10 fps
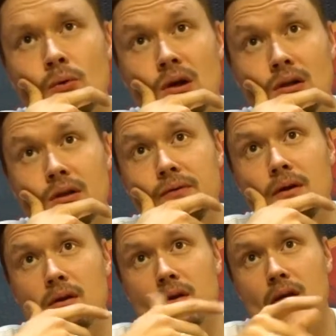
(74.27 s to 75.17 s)
Well,
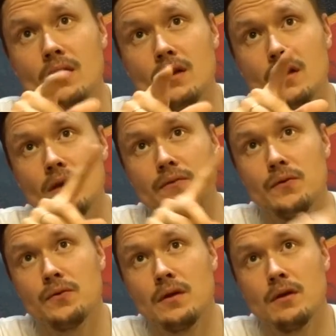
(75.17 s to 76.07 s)
if you
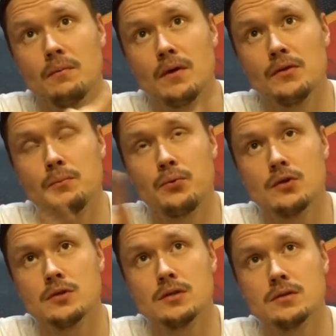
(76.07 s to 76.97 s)
think about the
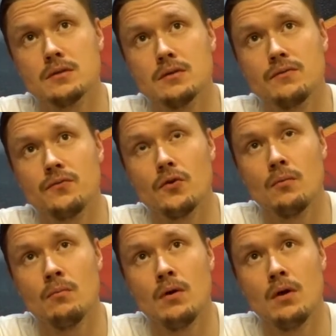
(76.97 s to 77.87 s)
process
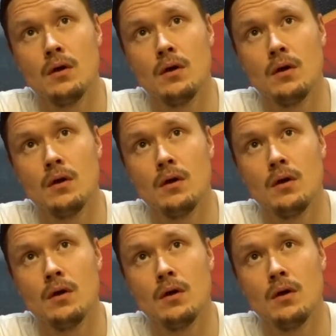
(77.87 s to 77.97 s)
from